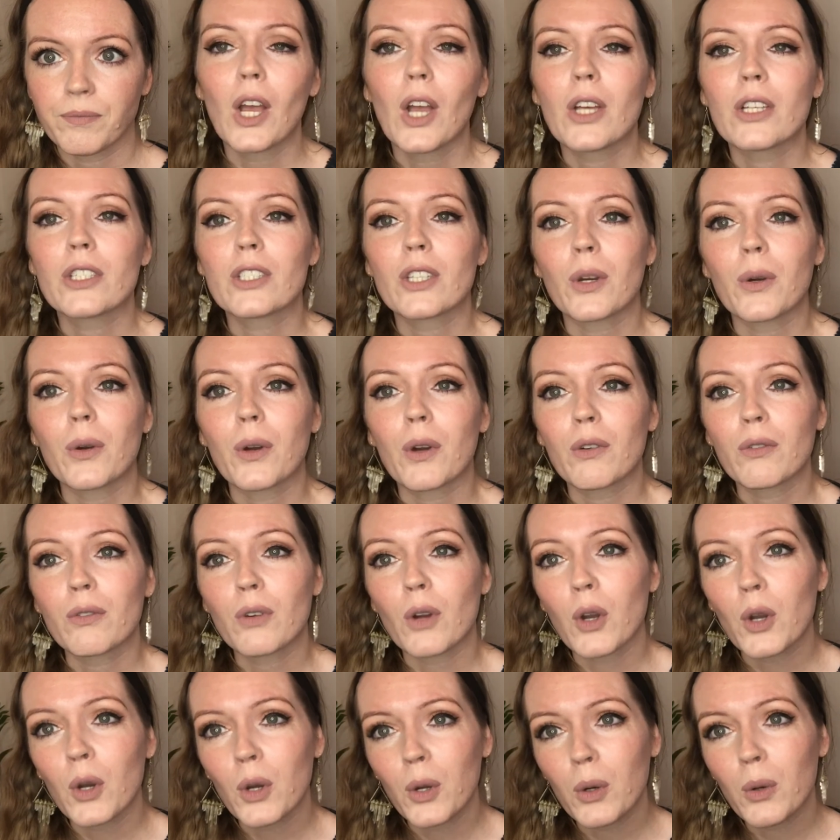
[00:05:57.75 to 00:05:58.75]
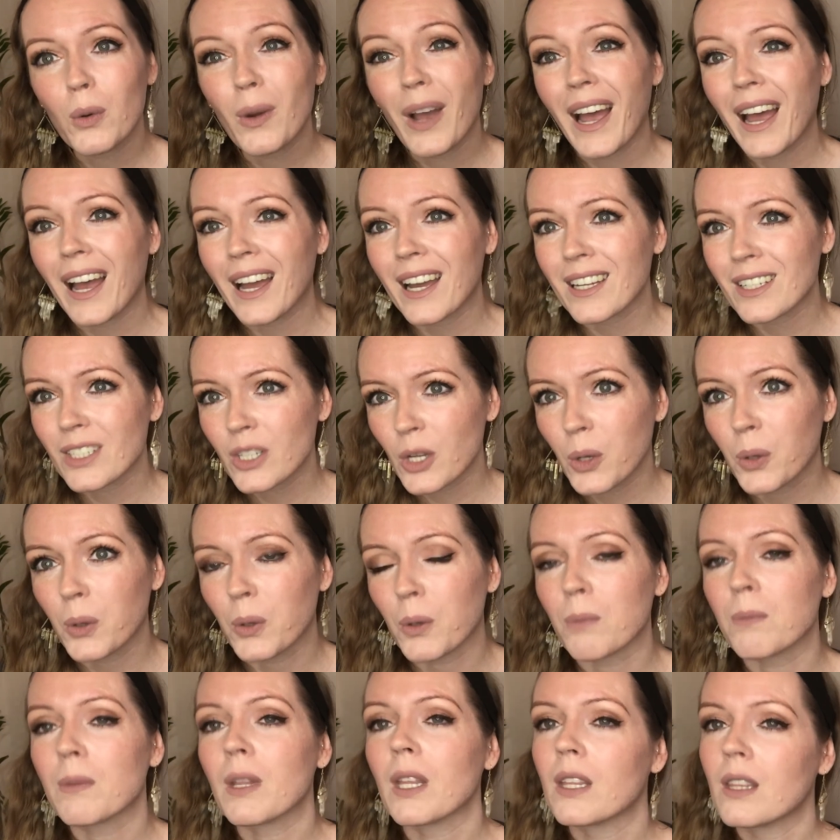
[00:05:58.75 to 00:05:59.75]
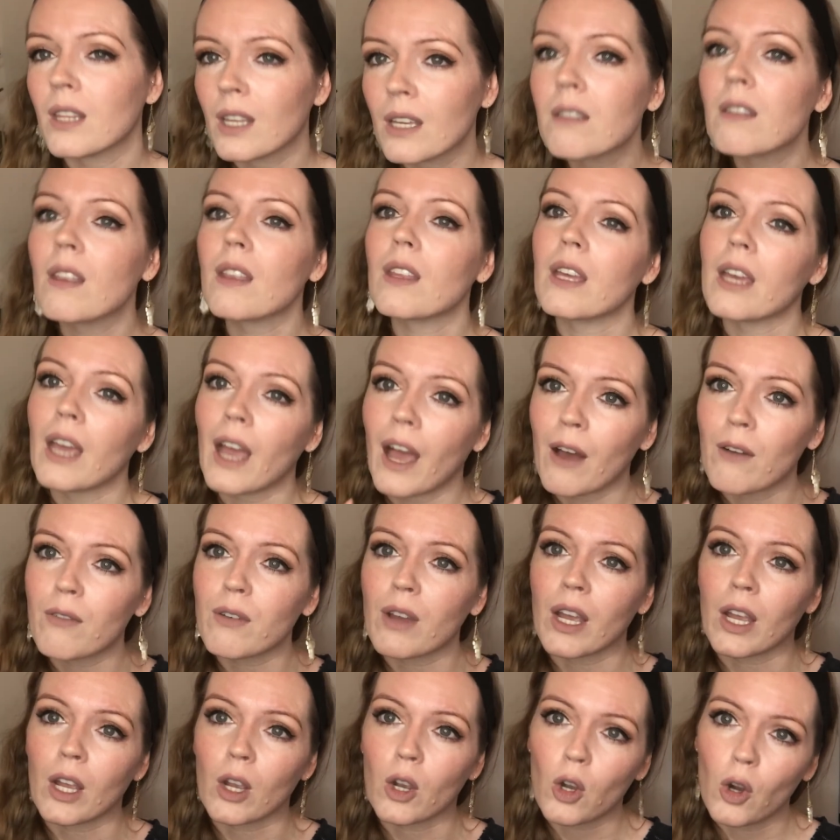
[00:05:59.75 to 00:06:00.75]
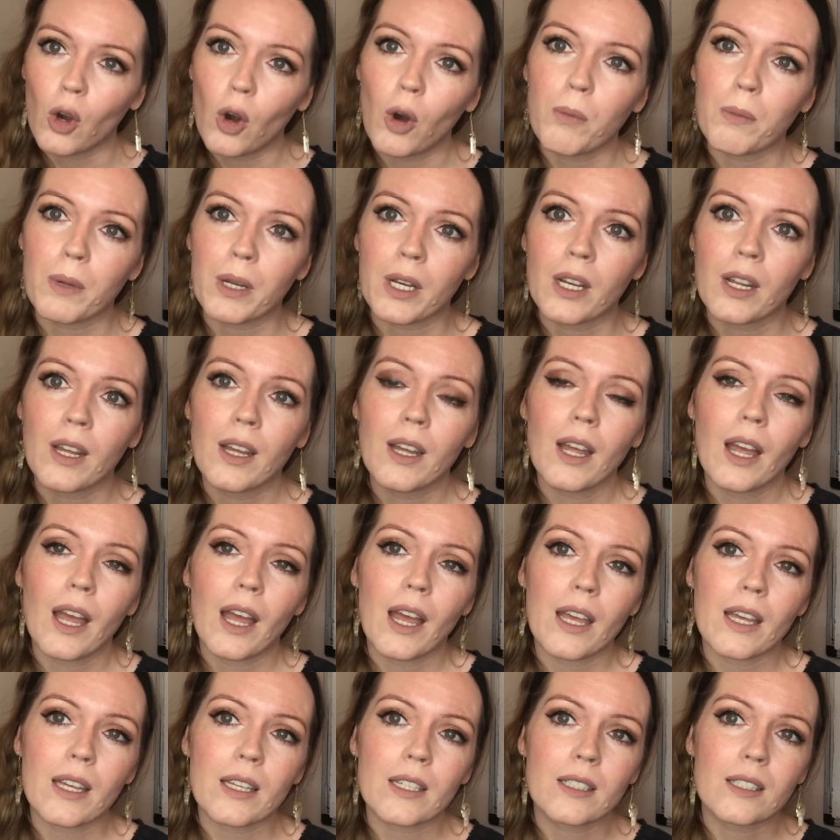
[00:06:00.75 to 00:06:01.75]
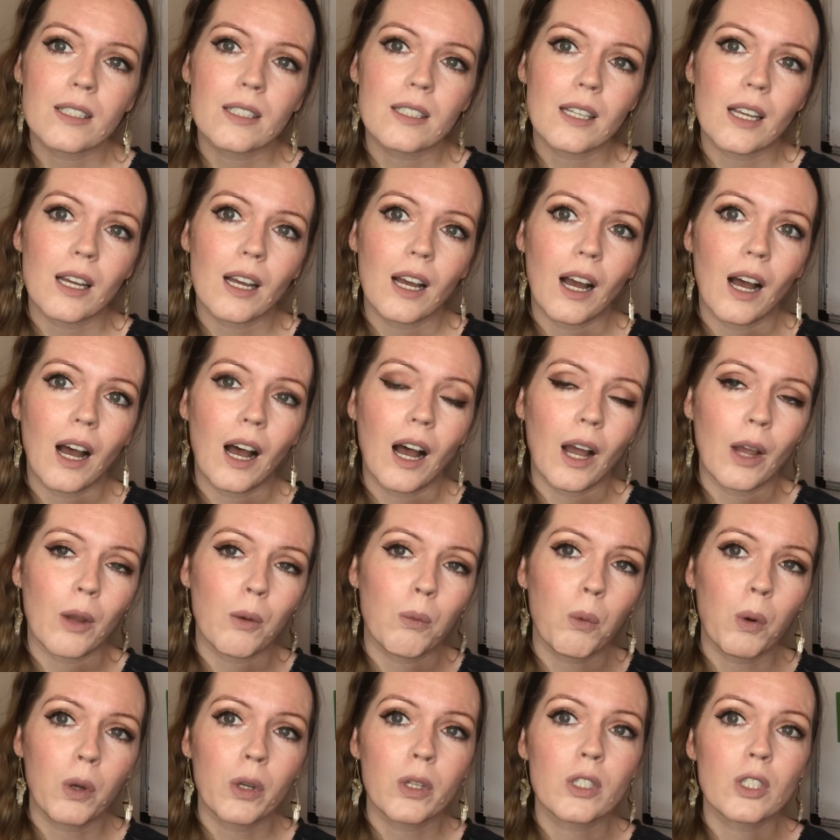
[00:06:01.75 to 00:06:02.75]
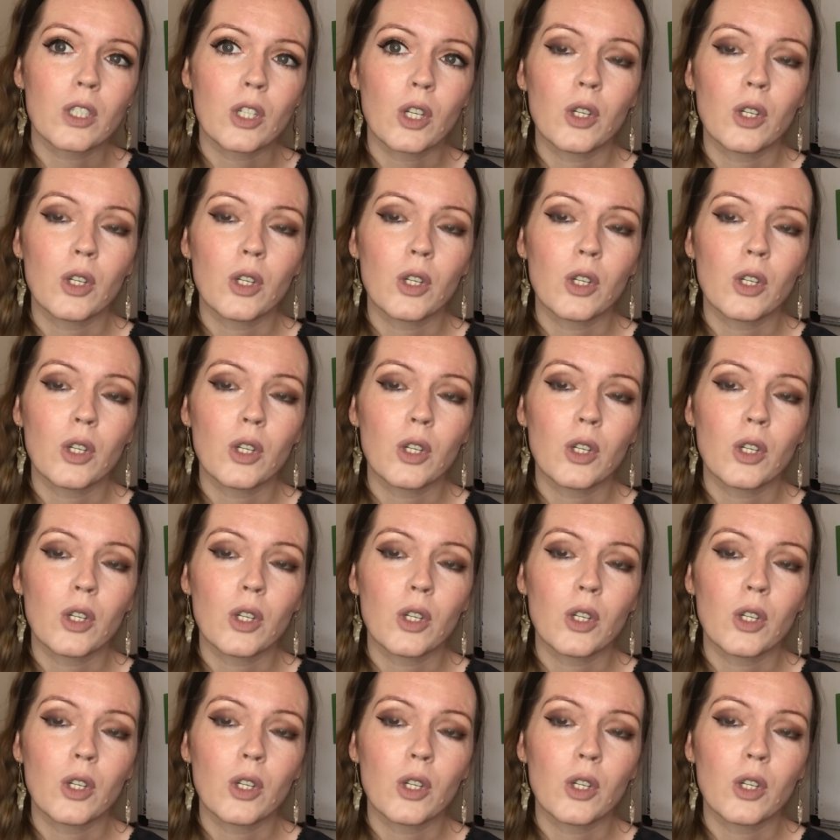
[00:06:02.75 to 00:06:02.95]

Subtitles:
So for who and whom, the thing that they have in common is I want to